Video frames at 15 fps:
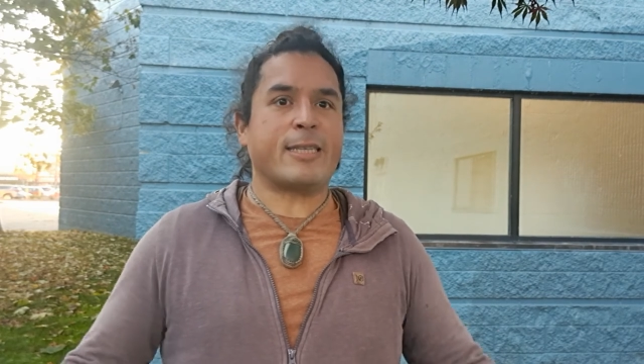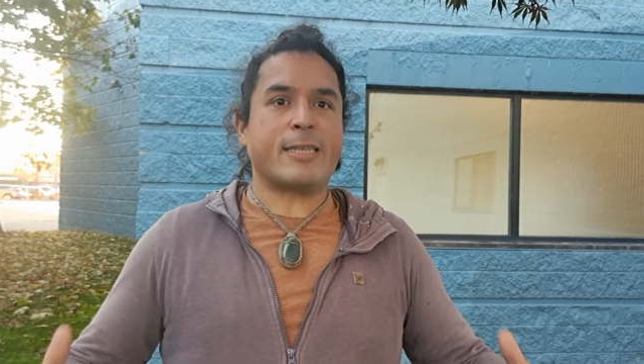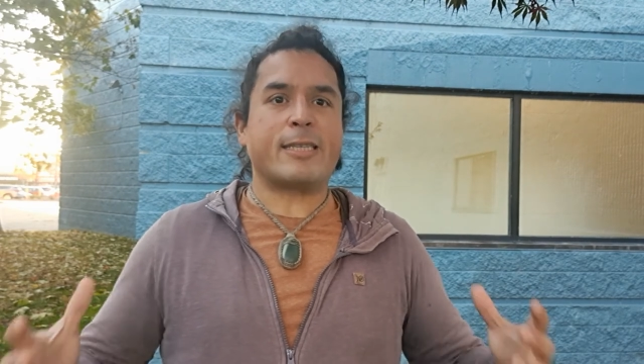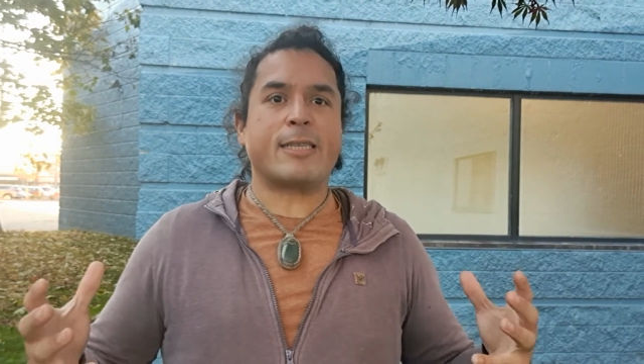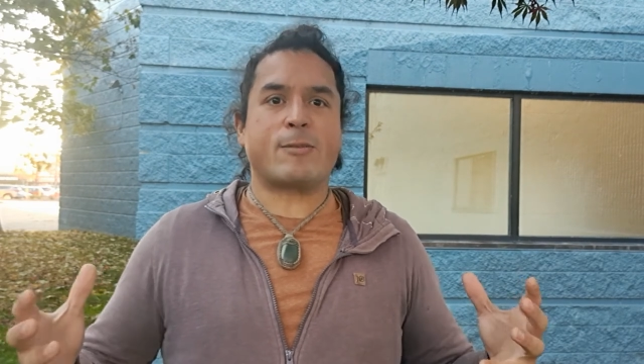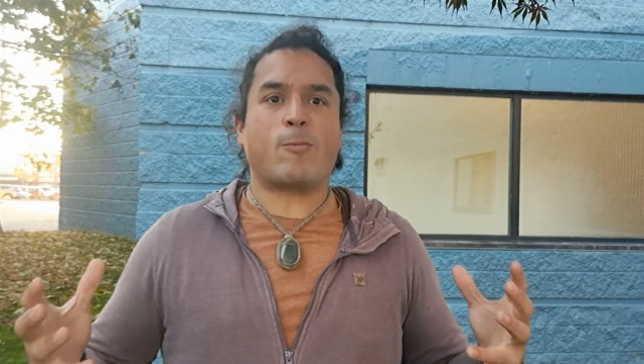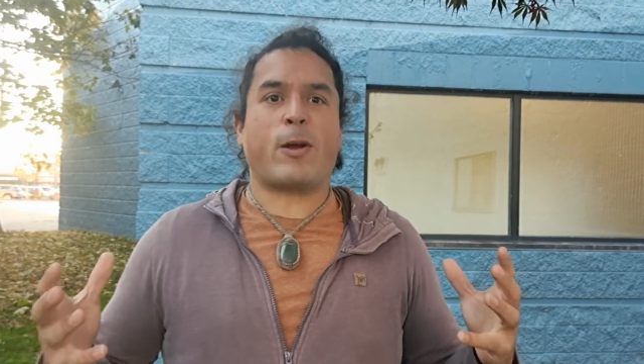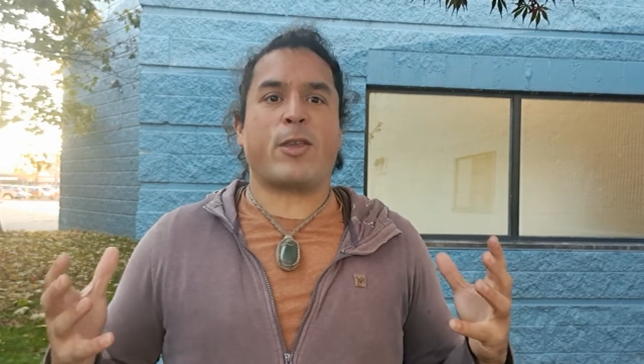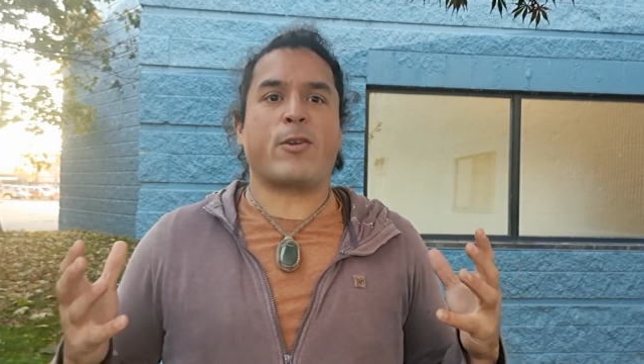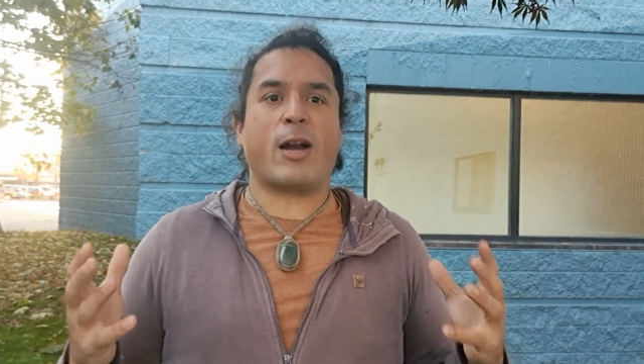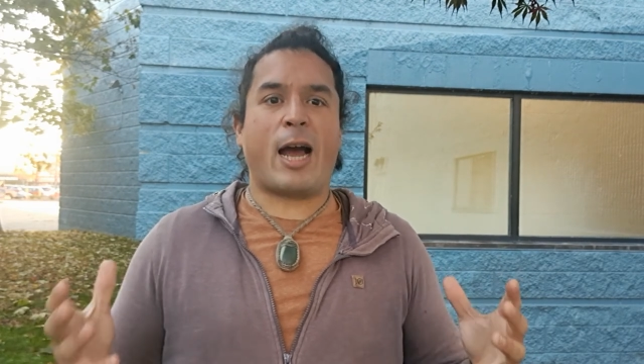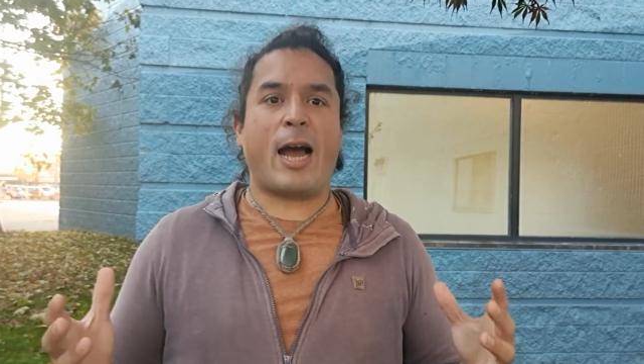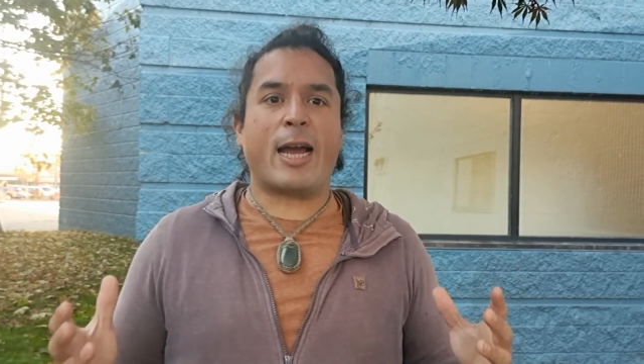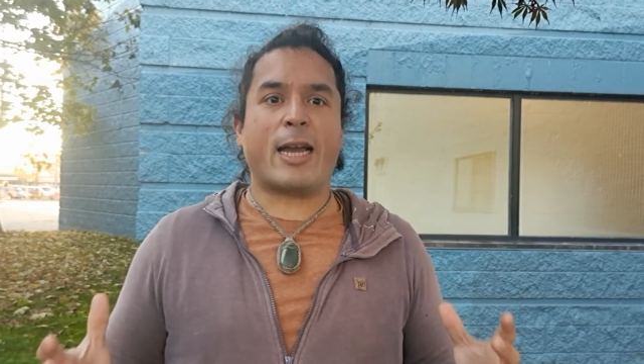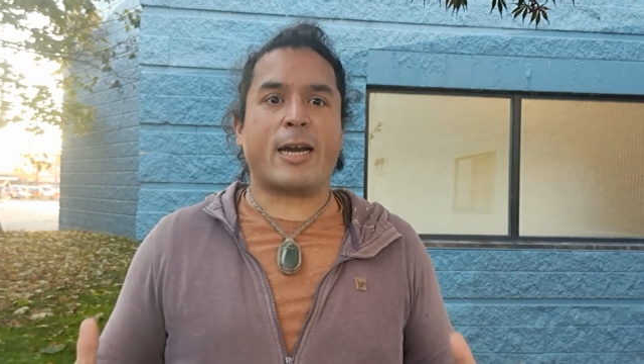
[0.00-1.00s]
This is what your
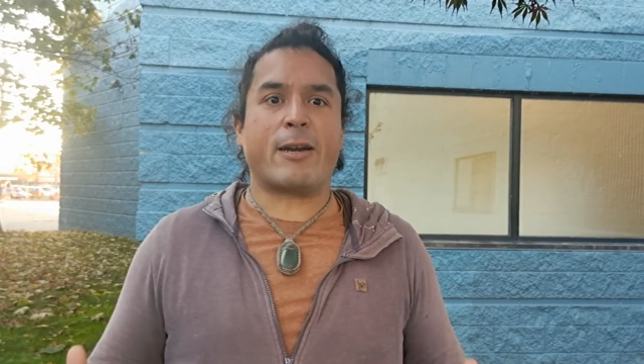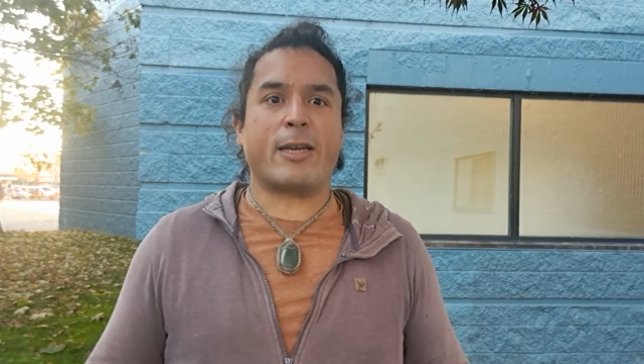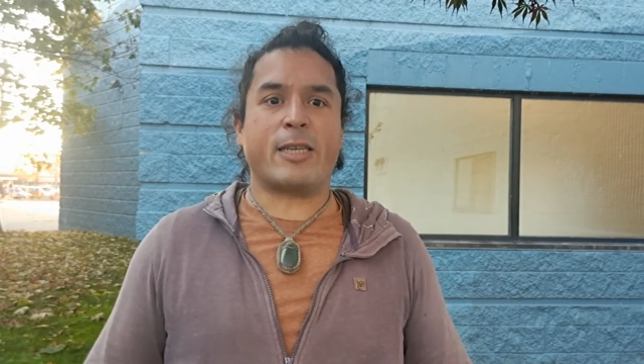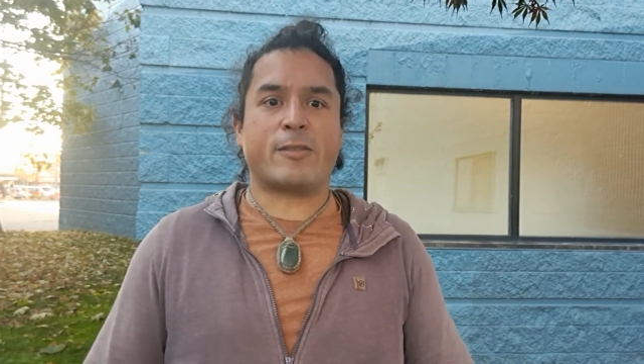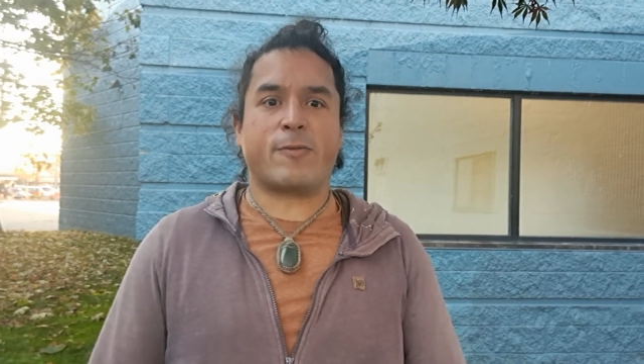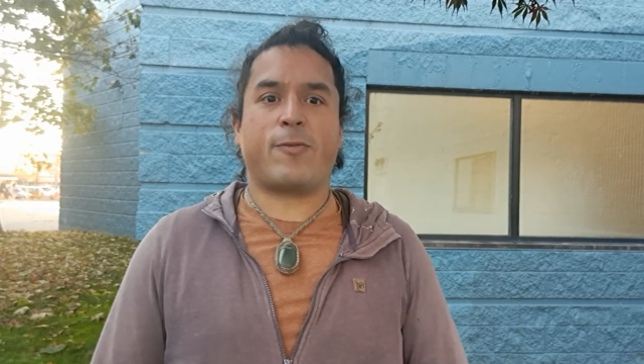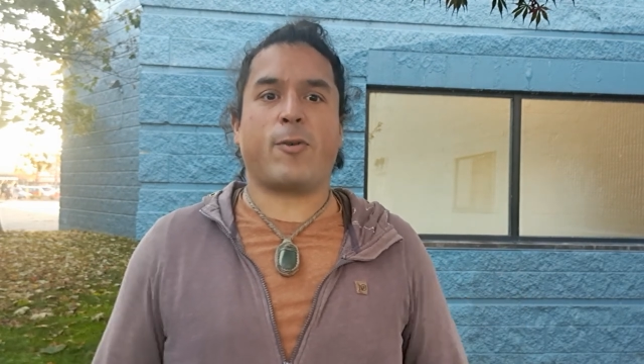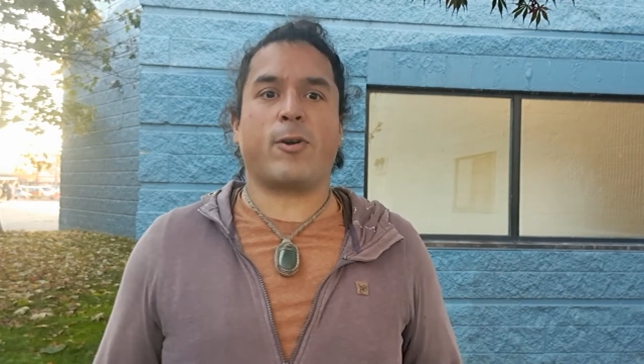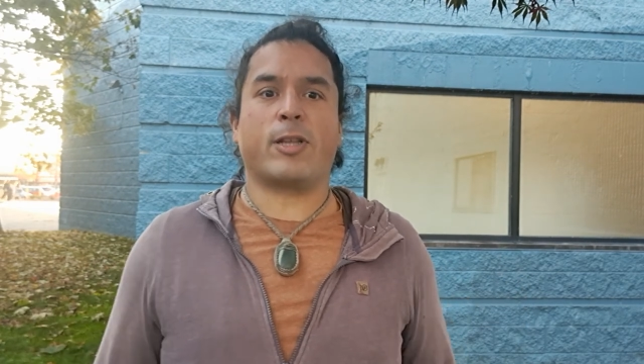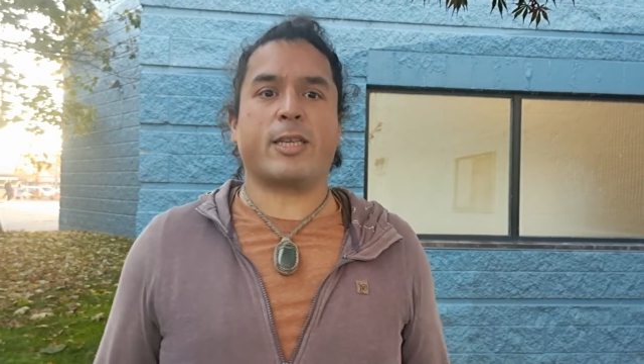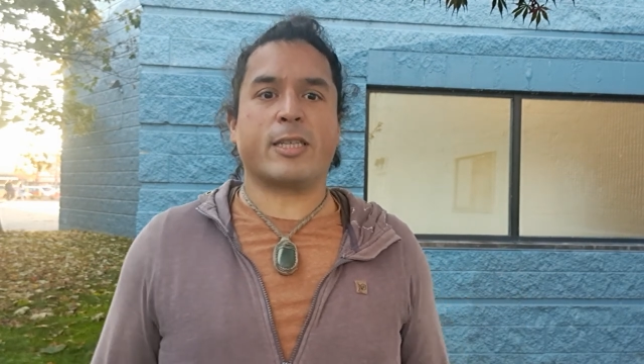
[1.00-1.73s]
anger is for,